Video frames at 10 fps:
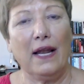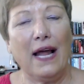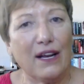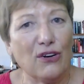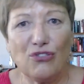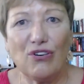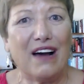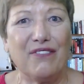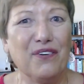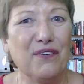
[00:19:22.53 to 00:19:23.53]
And I can
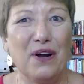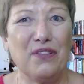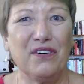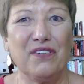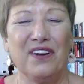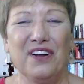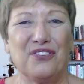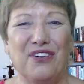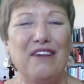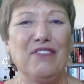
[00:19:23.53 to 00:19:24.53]
travel, whether
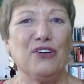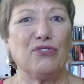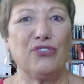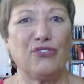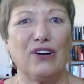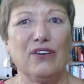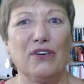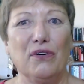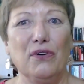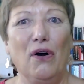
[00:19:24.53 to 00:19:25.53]
travel is
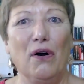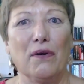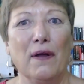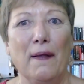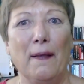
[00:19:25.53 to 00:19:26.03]
restricted or not.